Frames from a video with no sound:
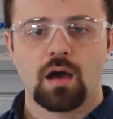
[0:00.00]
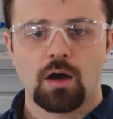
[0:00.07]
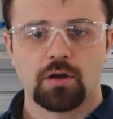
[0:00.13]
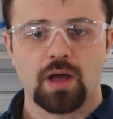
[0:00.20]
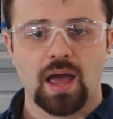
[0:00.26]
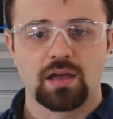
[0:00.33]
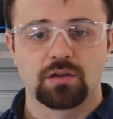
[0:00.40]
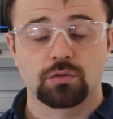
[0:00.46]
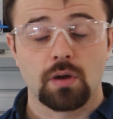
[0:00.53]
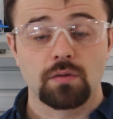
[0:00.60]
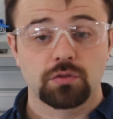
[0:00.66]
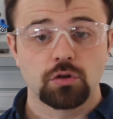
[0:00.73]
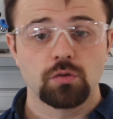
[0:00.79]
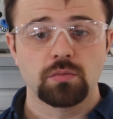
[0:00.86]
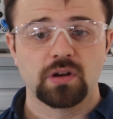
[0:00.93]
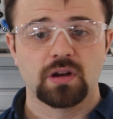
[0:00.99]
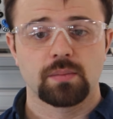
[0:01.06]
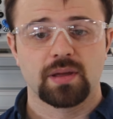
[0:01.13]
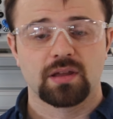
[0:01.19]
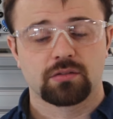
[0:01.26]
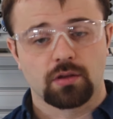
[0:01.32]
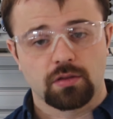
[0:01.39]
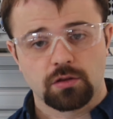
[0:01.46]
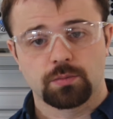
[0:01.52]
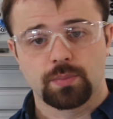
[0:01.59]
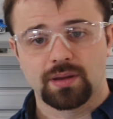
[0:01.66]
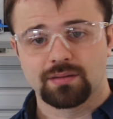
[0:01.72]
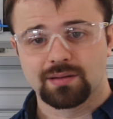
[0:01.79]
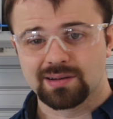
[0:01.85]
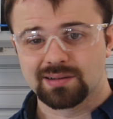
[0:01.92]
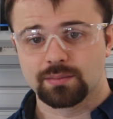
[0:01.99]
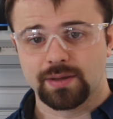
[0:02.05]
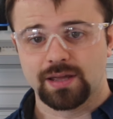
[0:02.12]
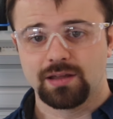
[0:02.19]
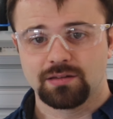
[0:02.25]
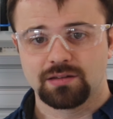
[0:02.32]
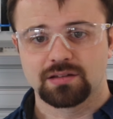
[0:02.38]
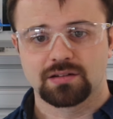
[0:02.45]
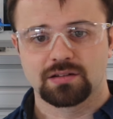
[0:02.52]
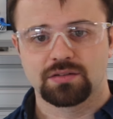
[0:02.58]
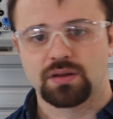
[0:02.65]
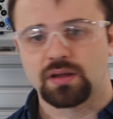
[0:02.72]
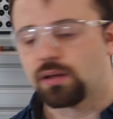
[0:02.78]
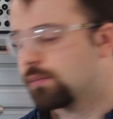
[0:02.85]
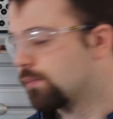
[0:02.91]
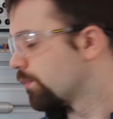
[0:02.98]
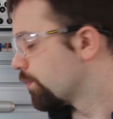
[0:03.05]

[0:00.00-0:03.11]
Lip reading: Okay, so I've zoomed in a bit so this bit is a little bit easier to see.